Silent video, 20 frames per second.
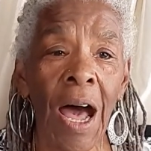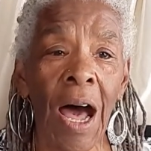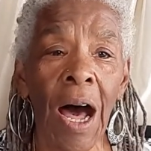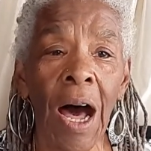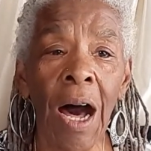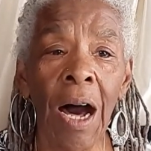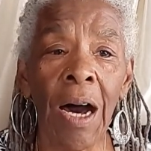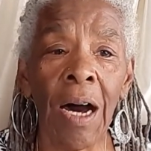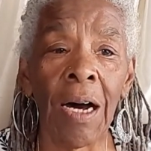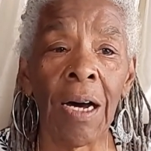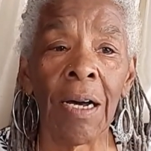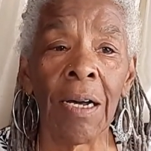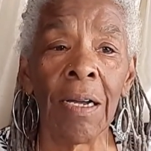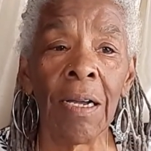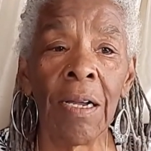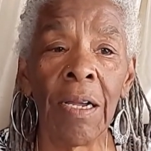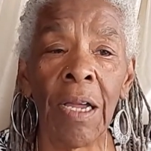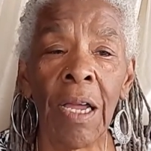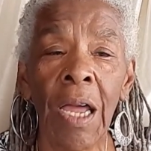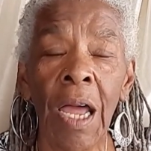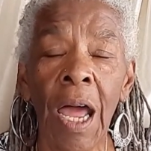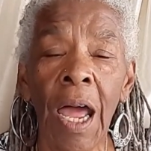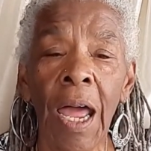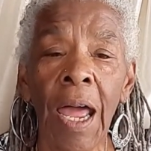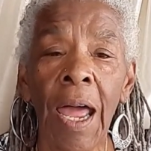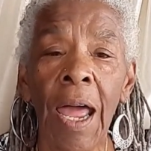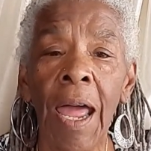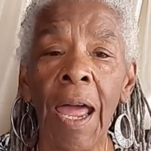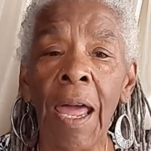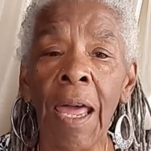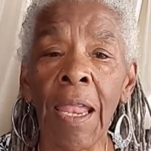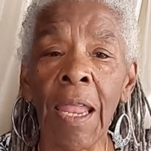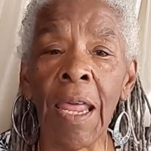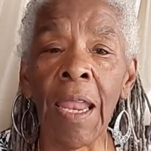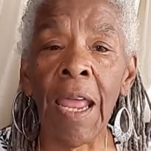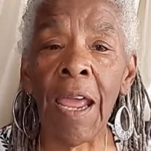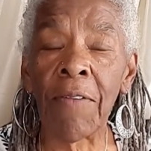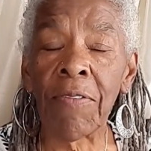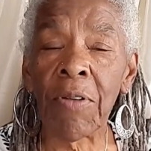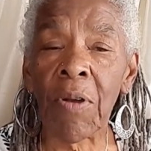And then
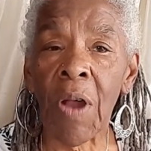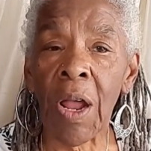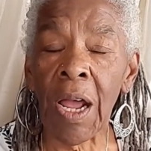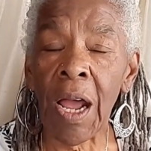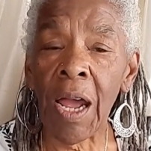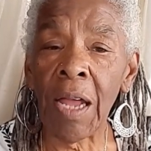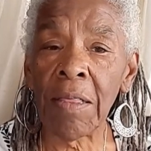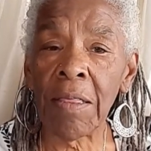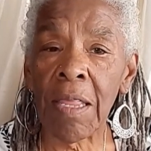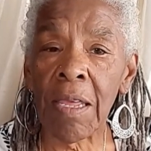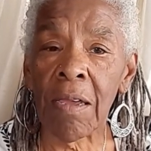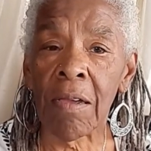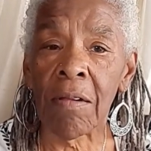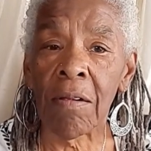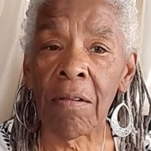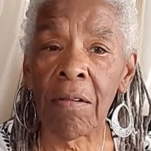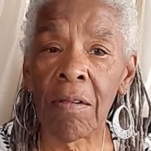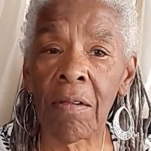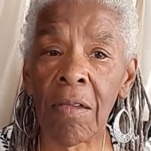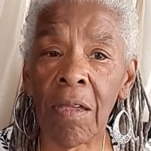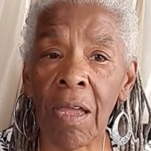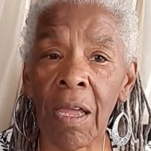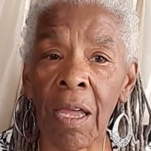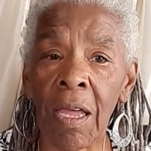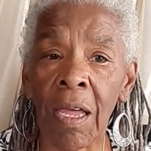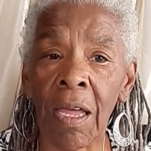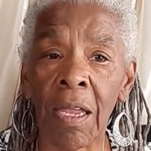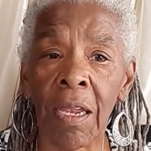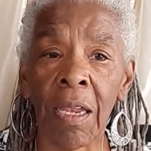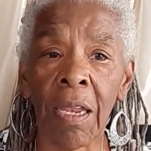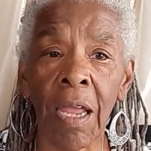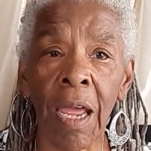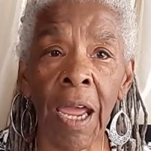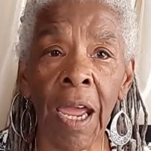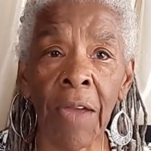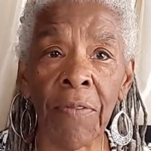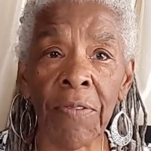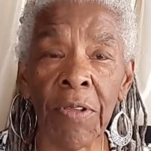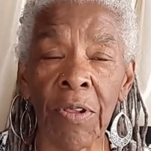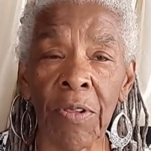after I got there, and
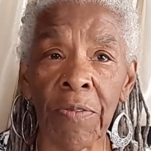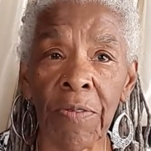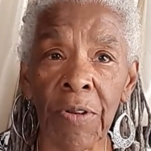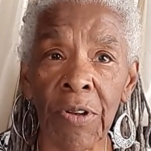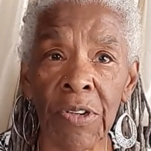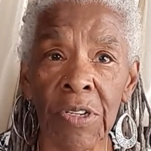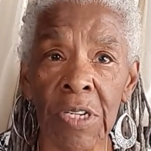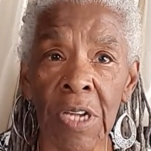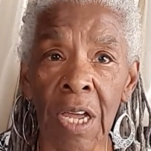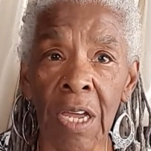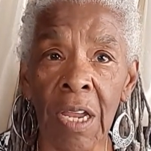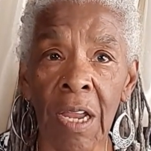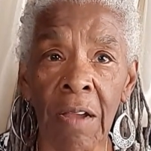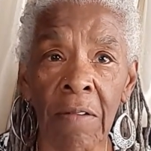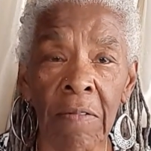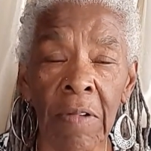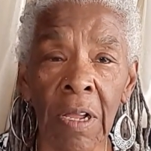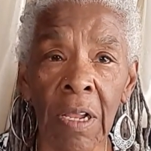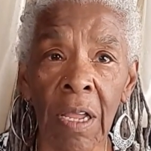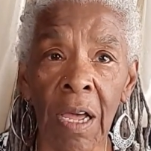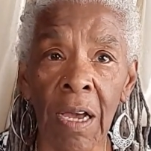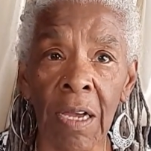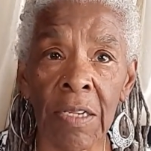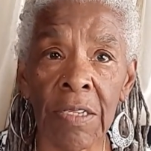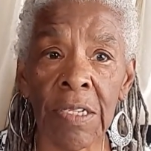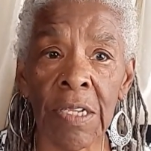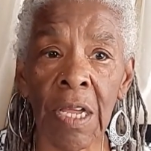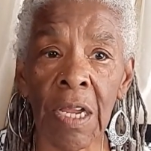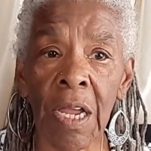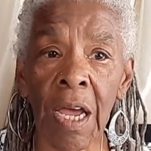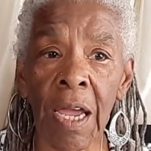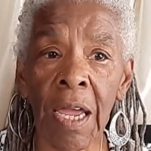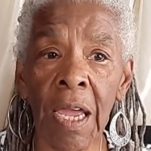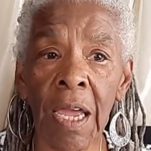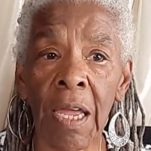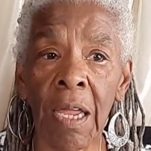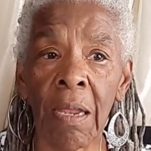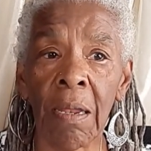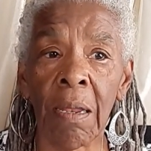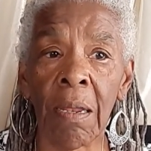after the first night, I realized that I
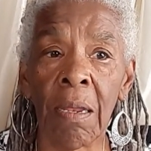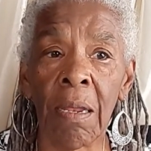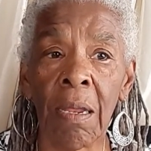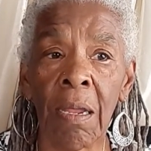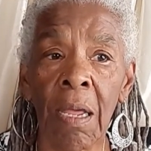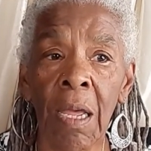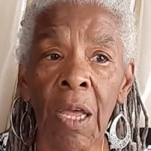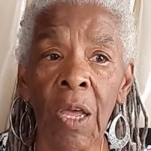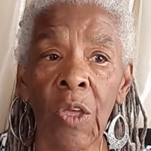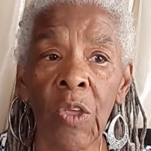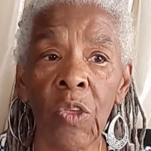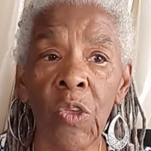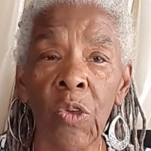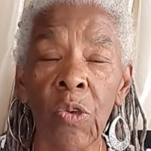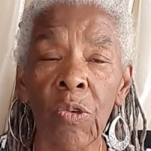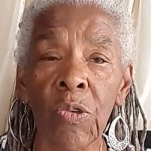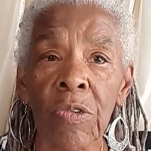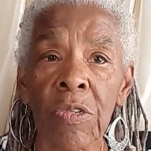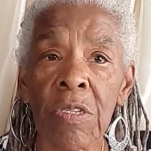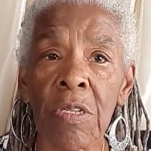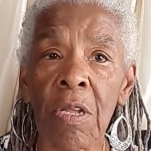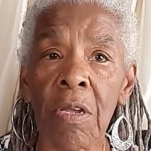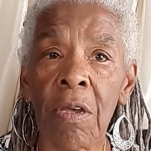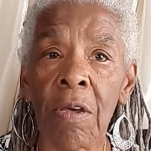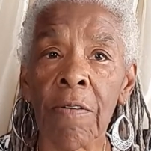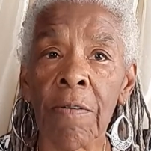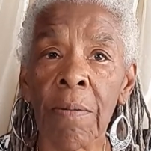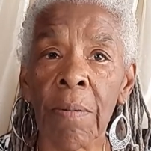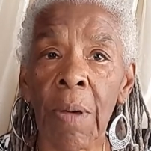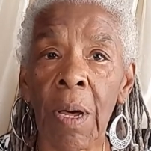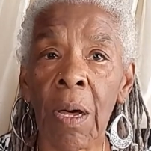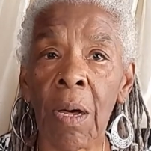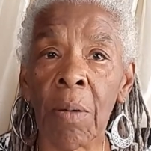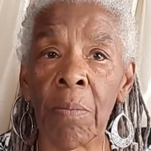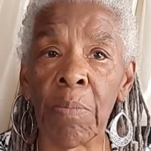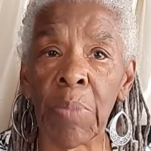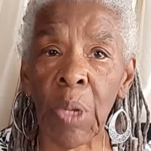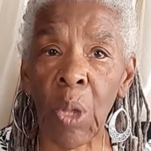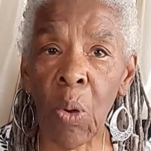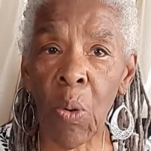had used a
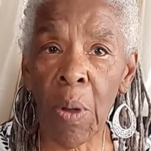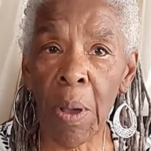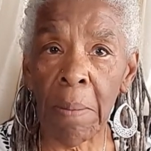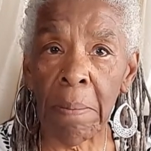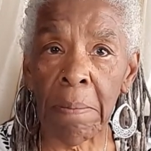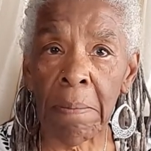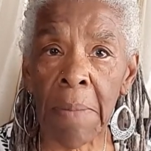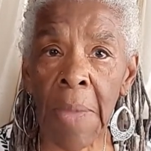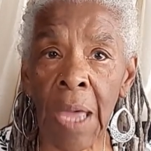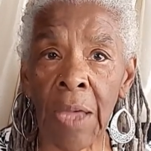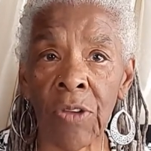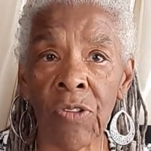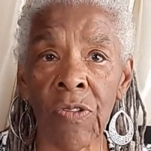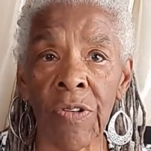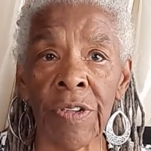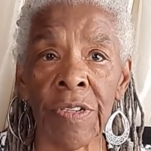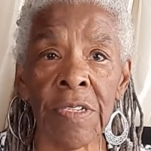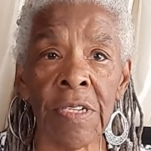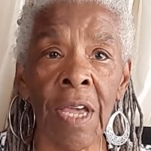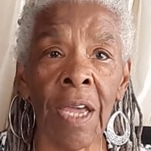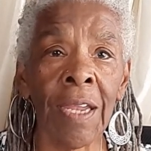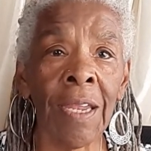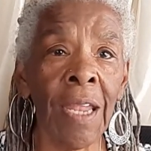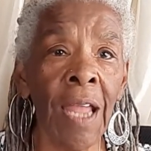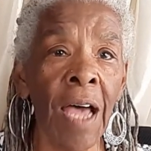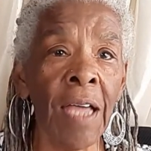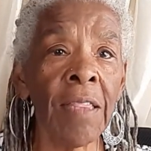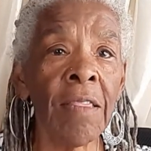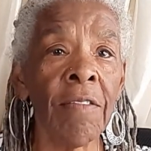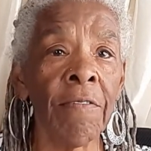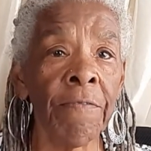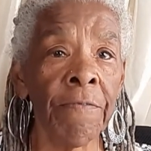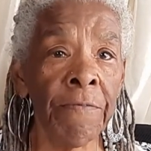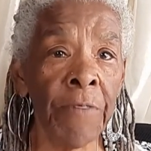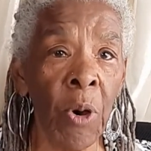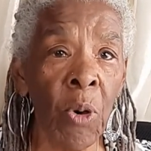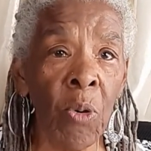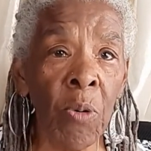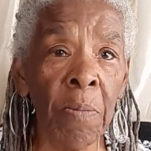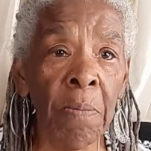blow-up mattress and not the
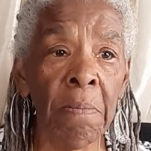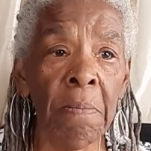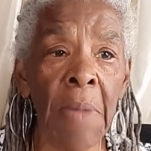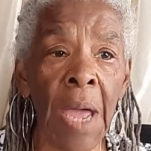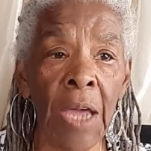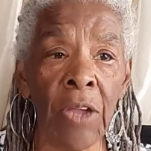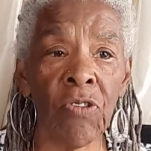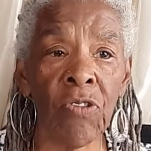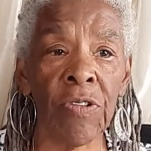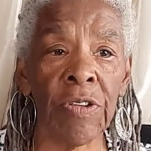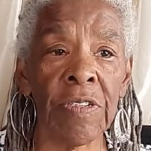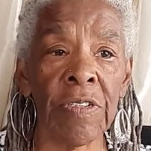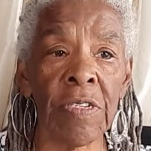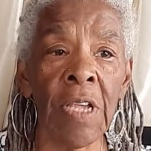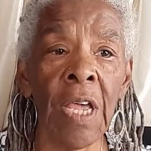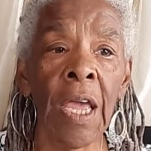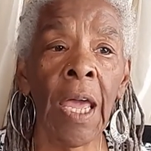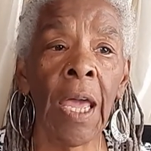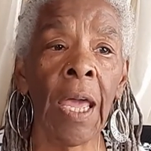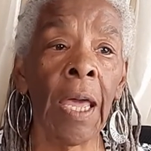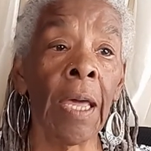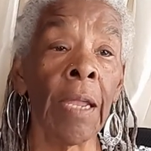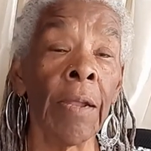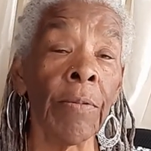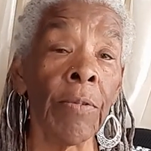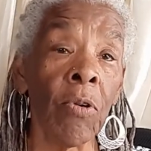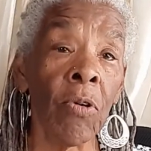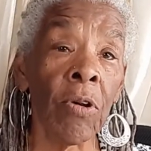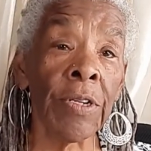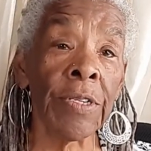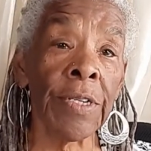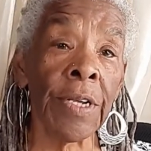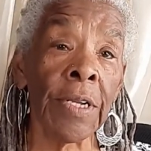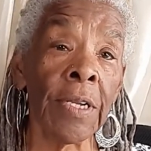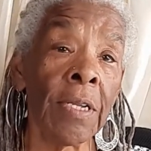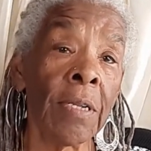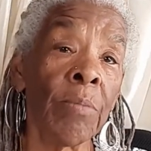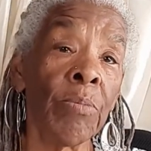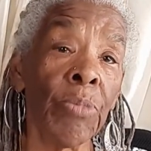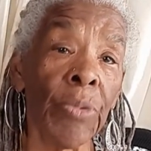foam mattress. And of course, I
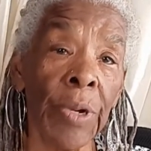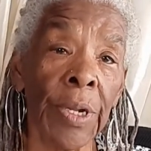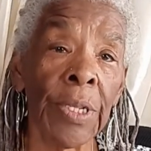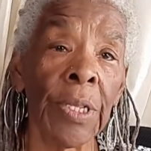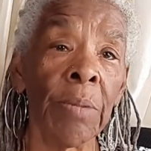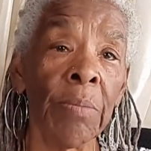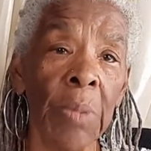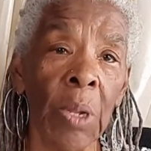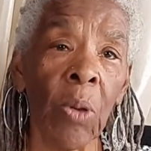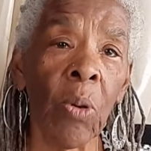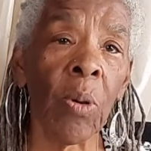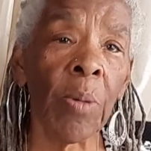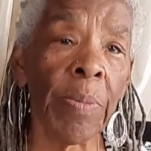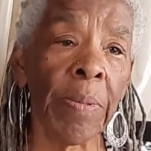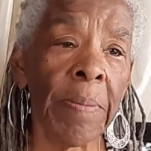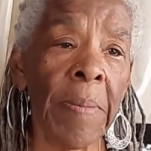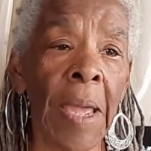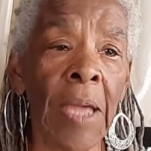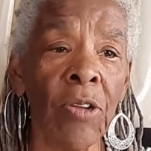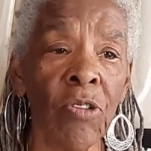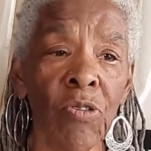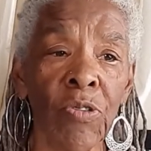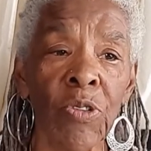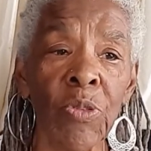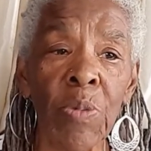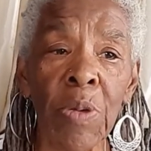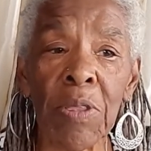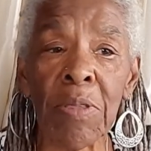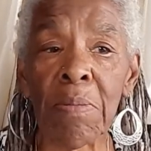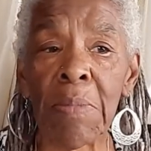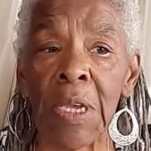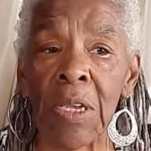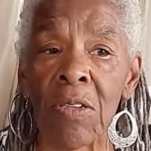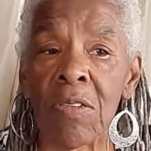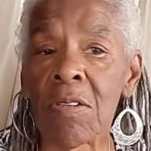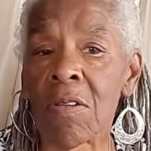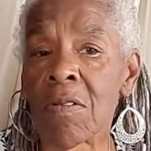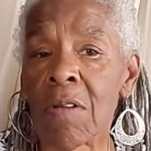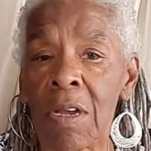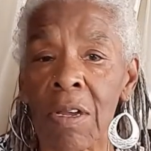didn't bring the blow-up mattress with me,
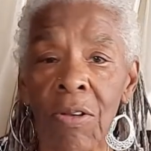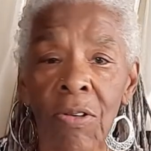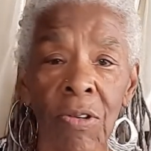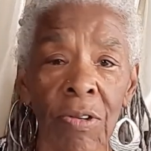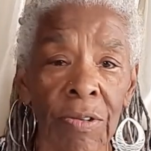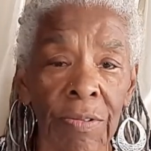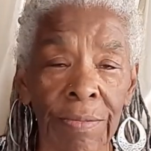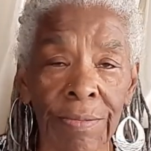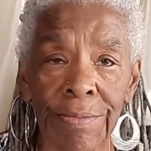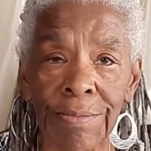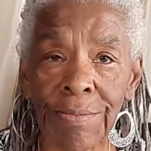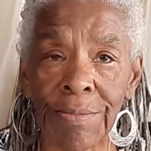so I couldn't